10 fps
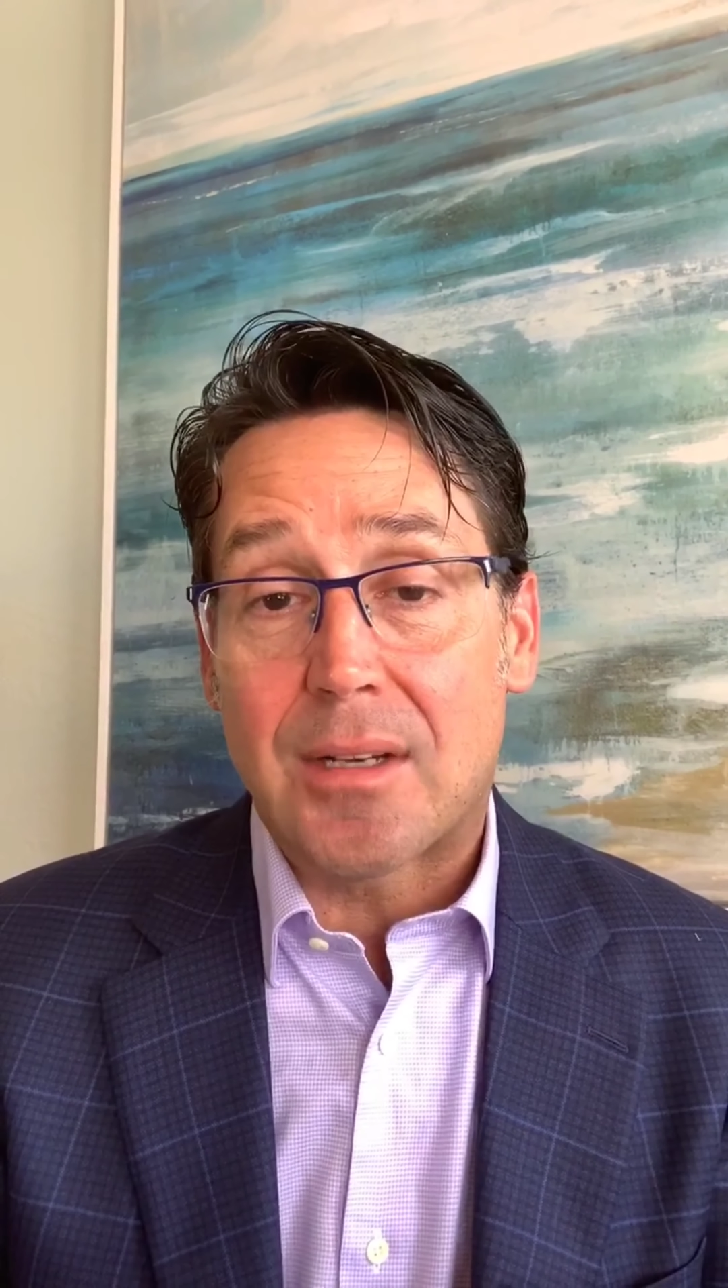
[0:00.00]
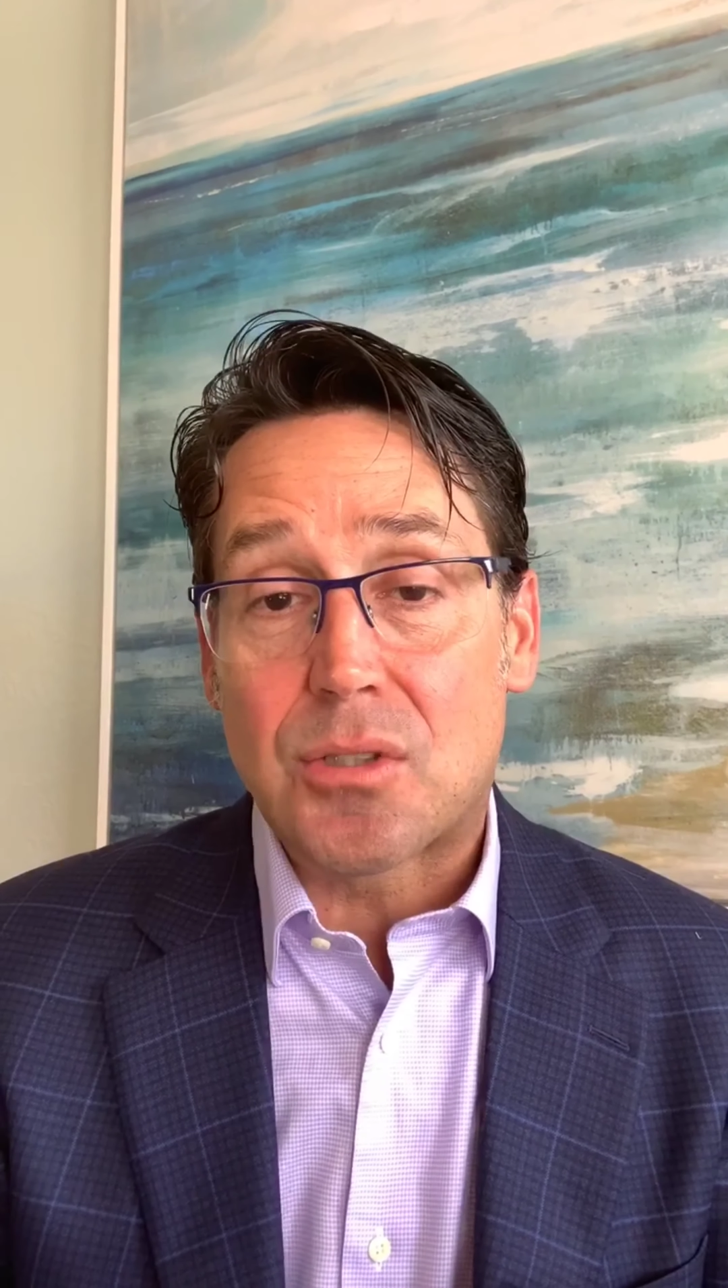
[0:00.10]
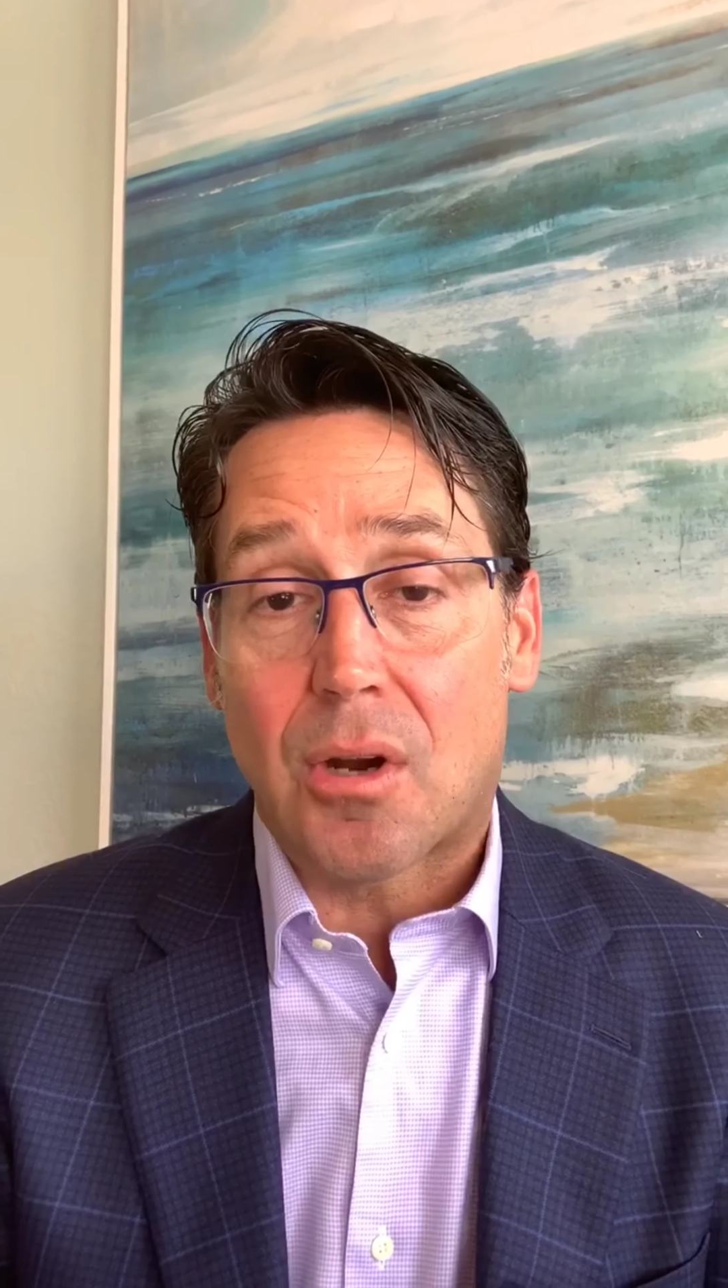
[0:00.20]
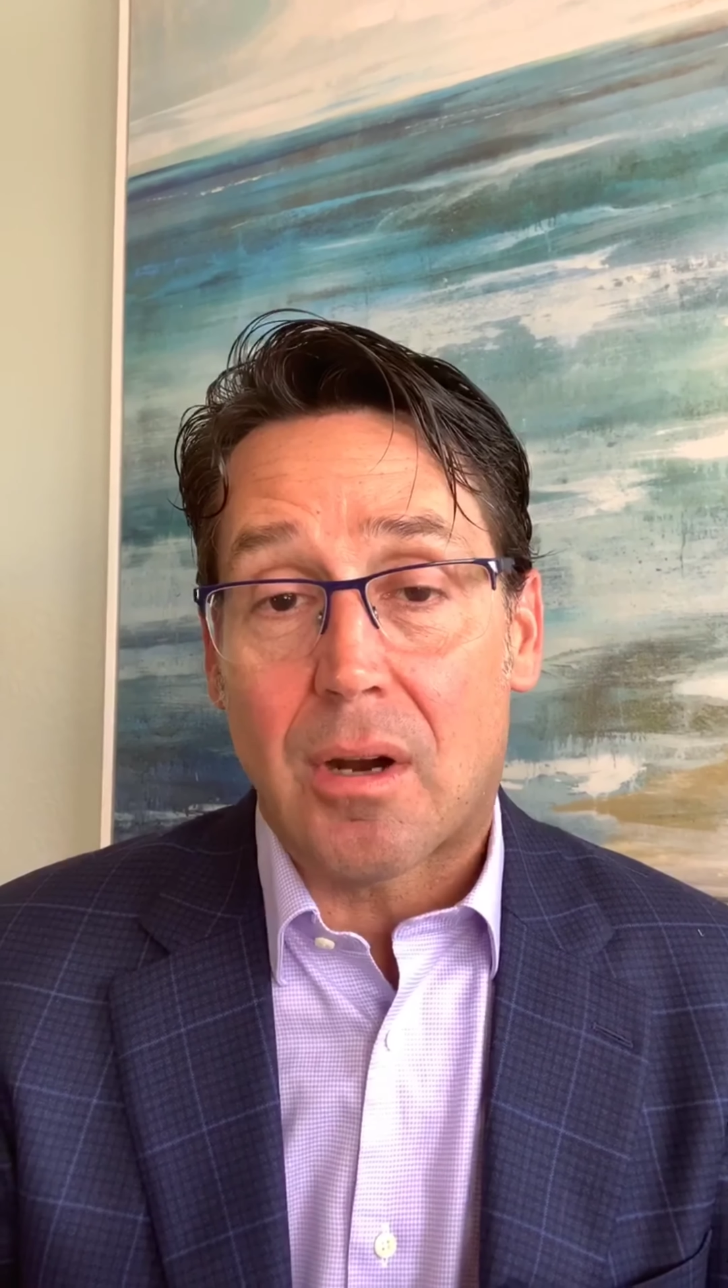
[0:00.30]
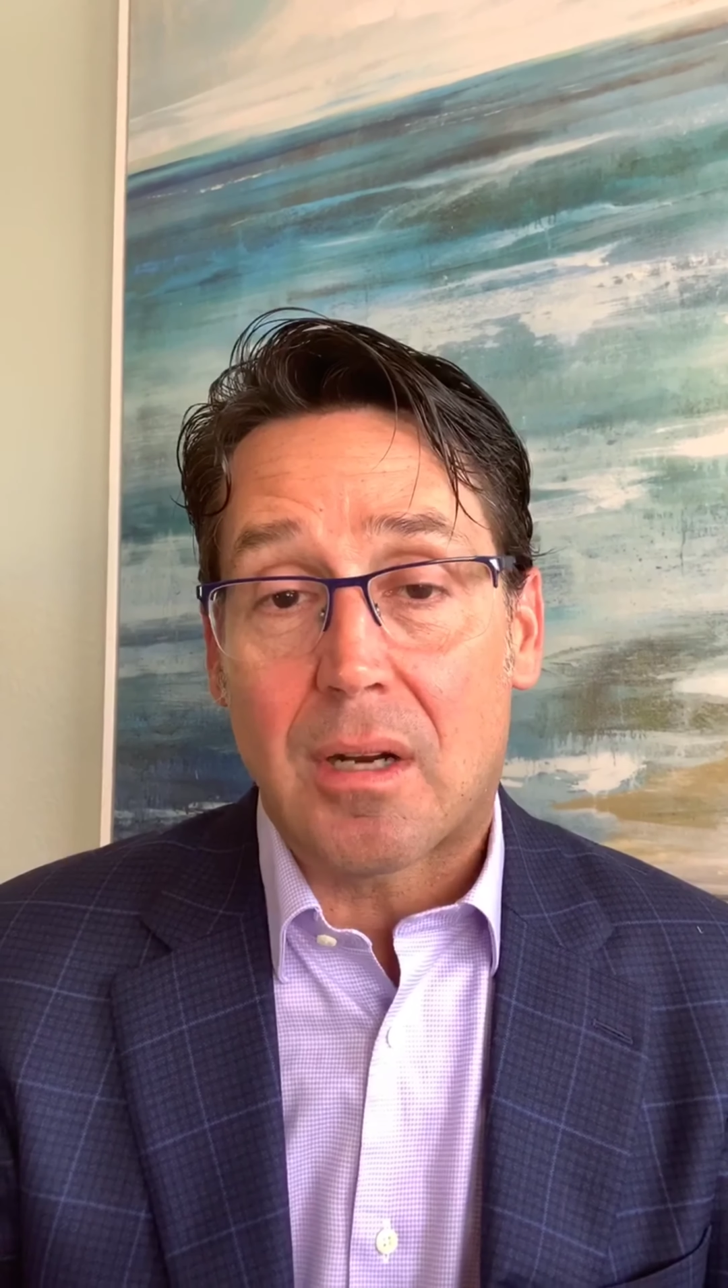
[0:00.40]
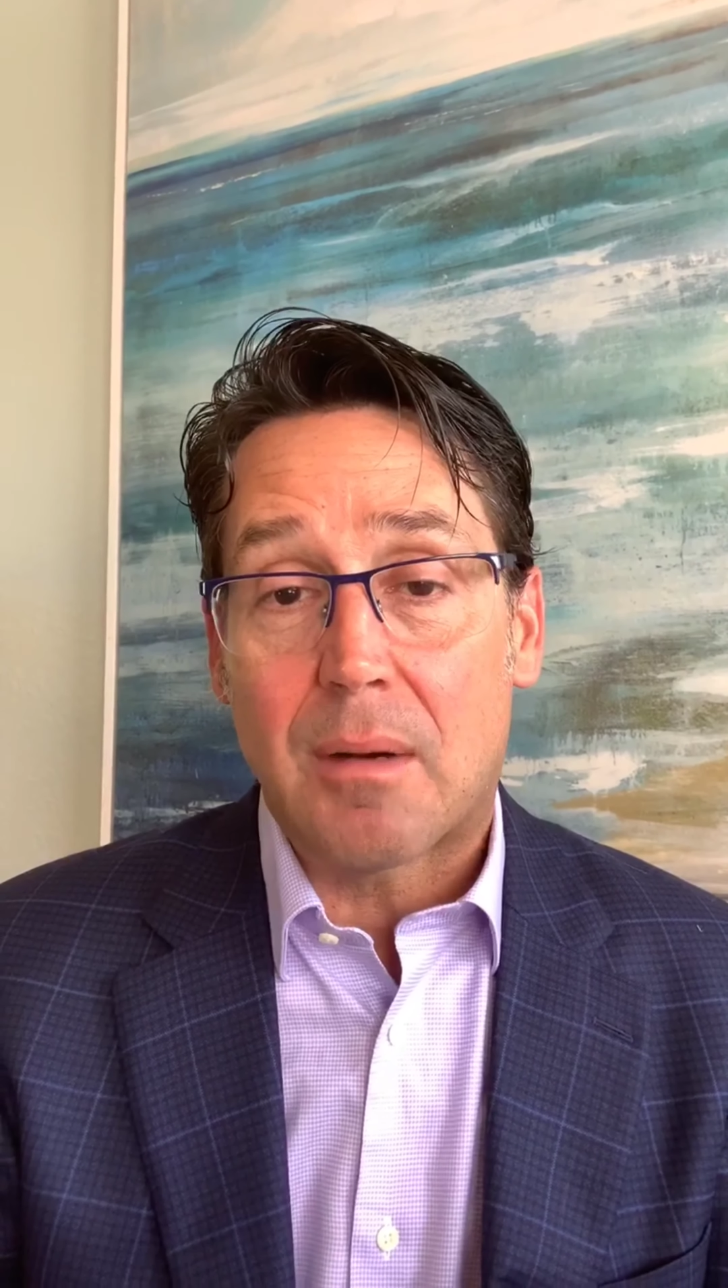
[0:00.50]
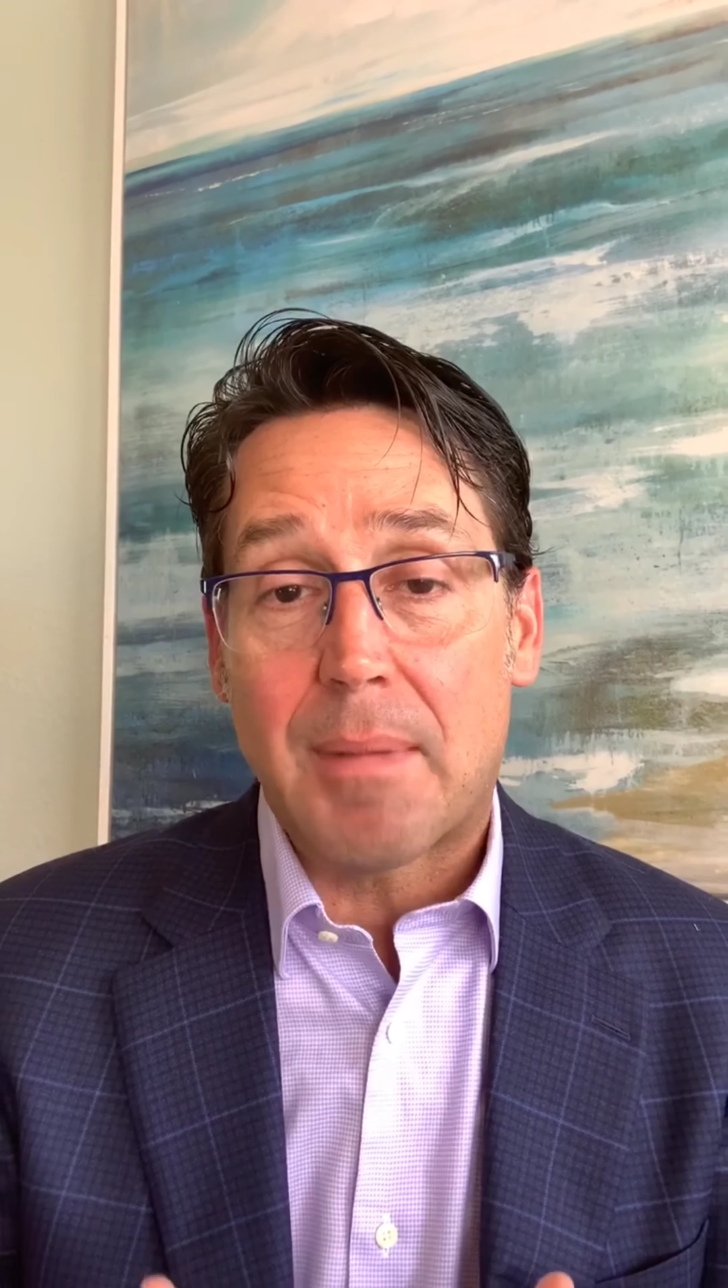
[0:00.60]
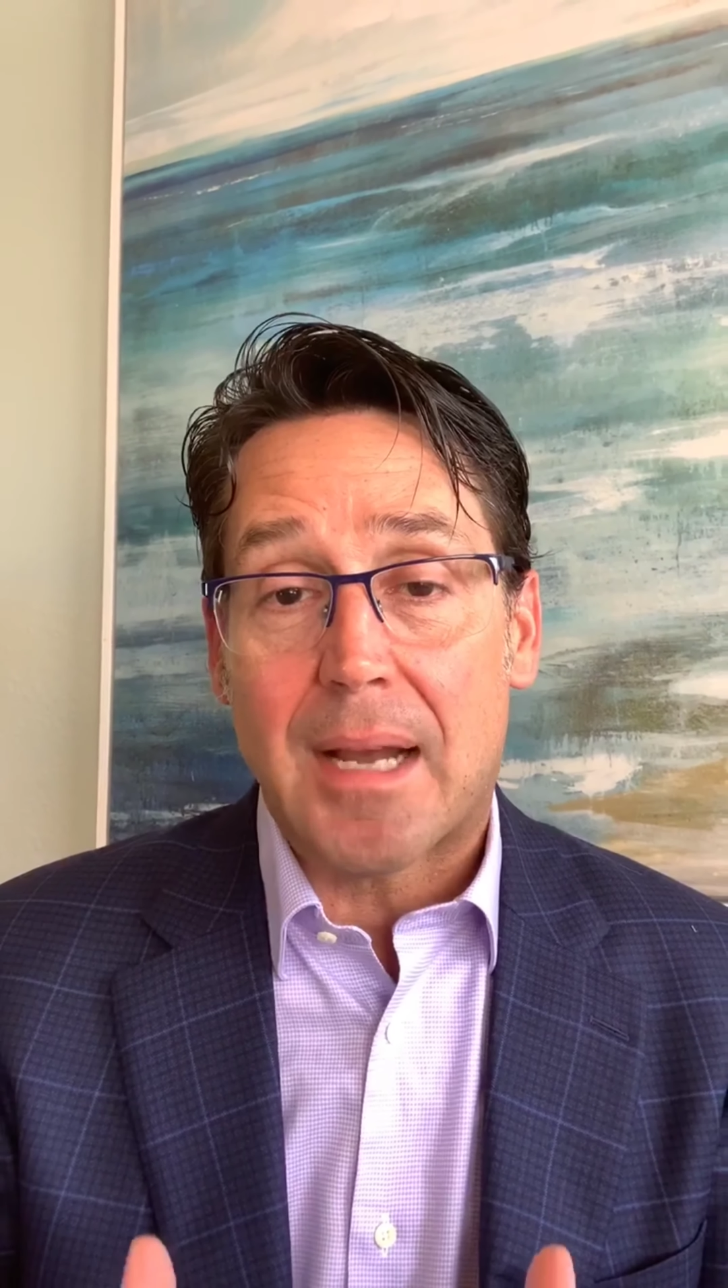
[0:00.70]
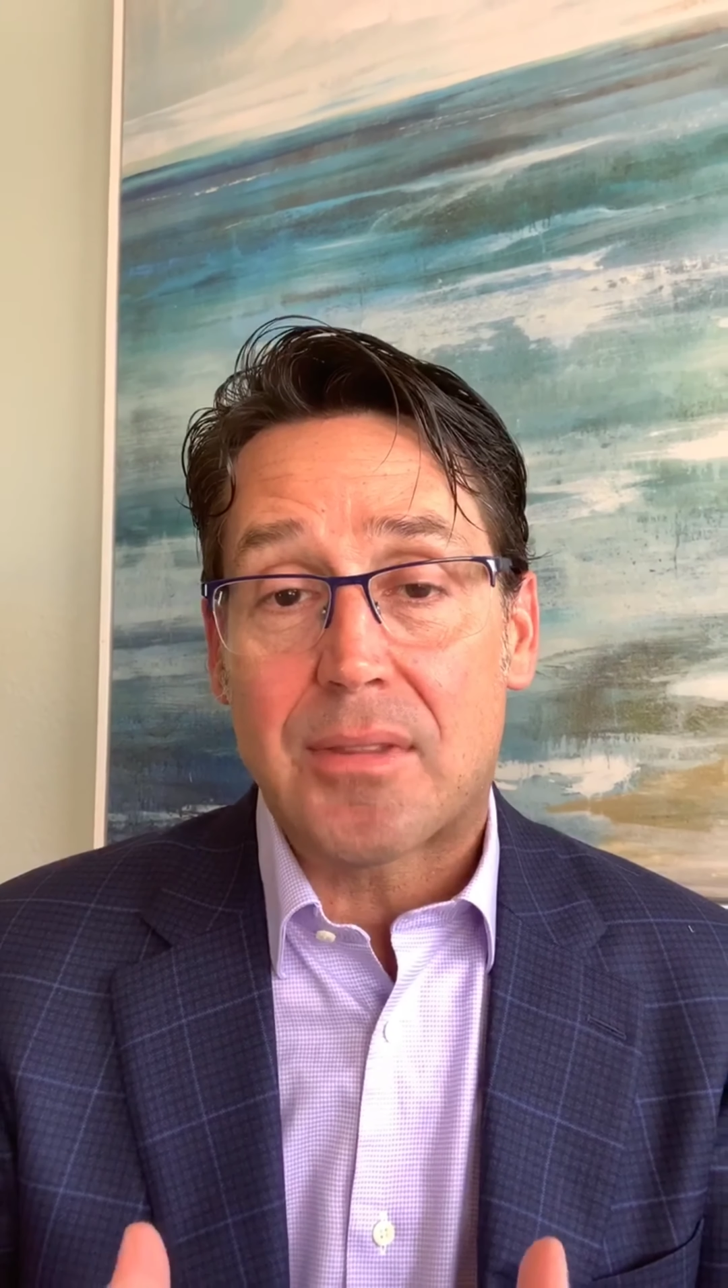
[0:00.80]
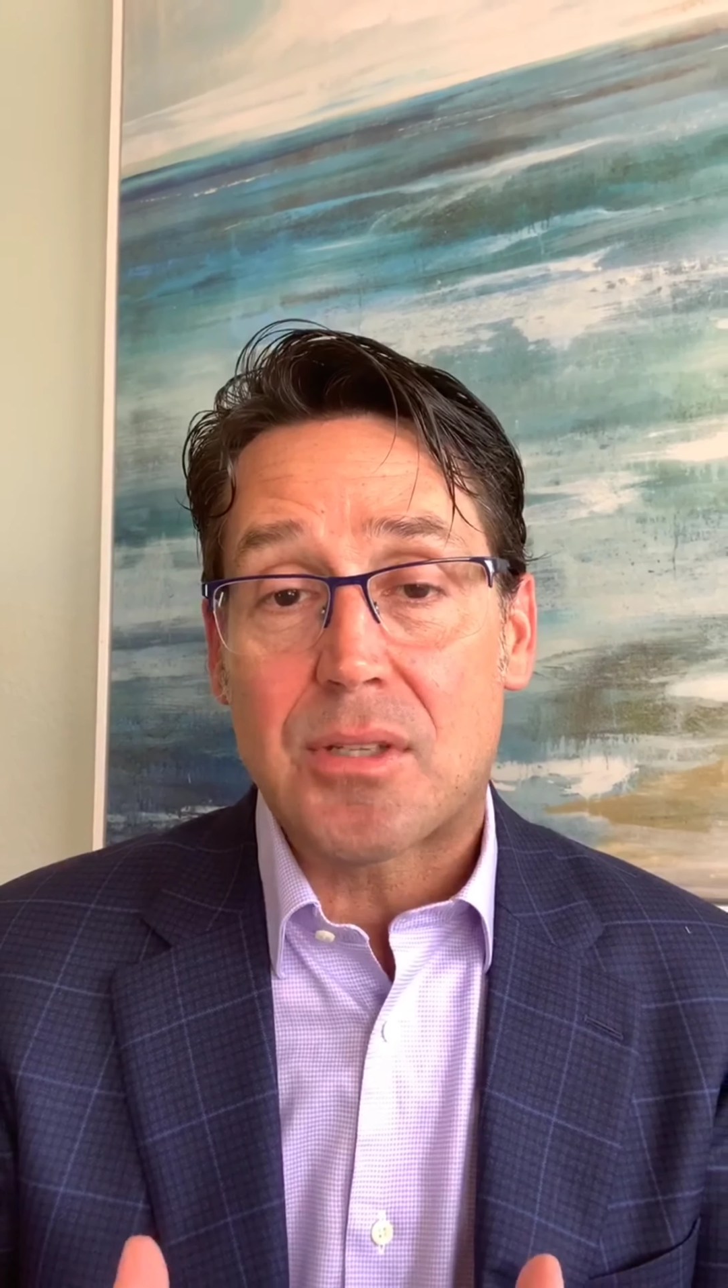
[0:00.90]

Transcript: to talk about